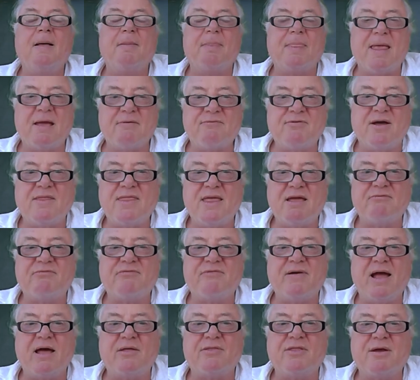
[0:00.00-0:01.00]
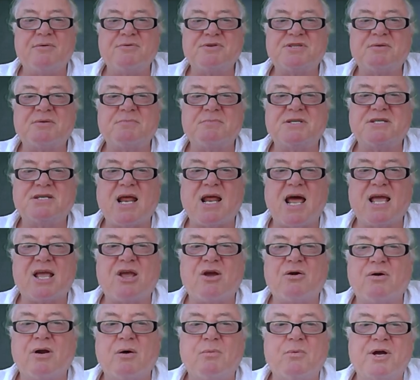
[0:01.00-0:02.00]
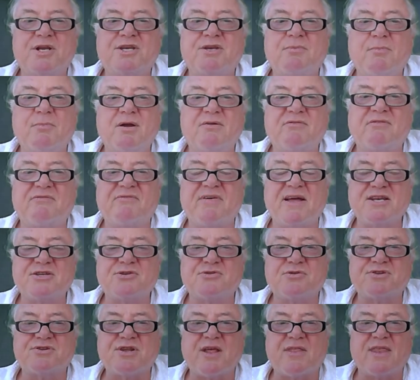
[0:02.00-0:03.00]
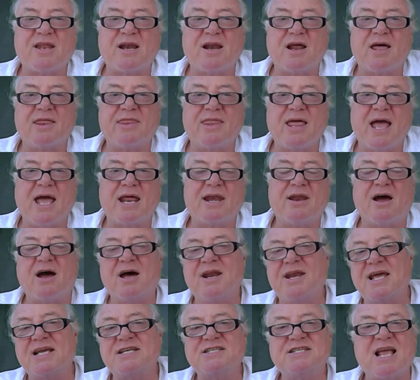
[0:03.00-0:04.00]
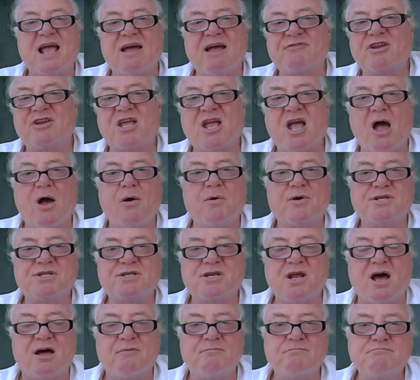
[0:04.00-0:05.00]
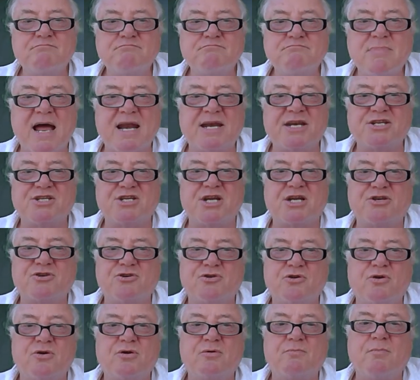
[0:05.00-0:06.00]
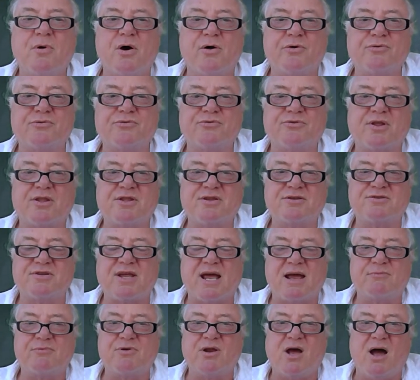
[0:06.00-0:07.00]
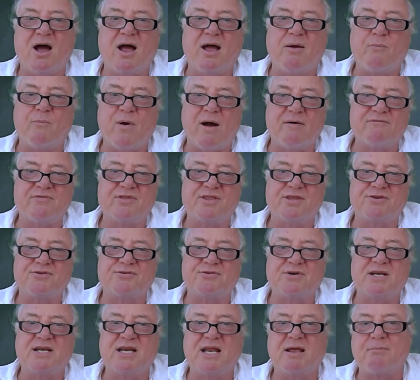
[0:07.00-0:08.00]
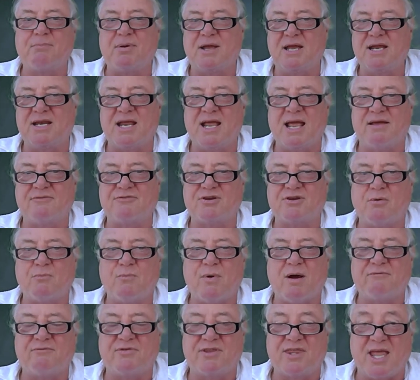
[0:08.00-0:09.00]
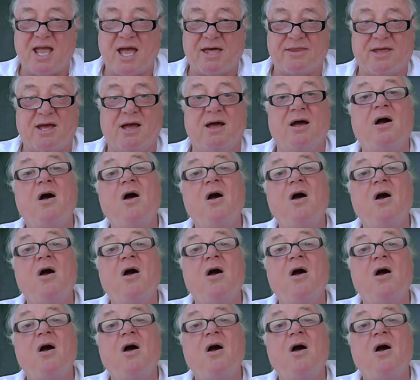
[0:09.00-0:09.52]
Now, if I then found there was a mistake or I wanted to move a fence or something like that, I'd actually have to go and start managing two models at the same time, one for the three D P D Fs and one for the other.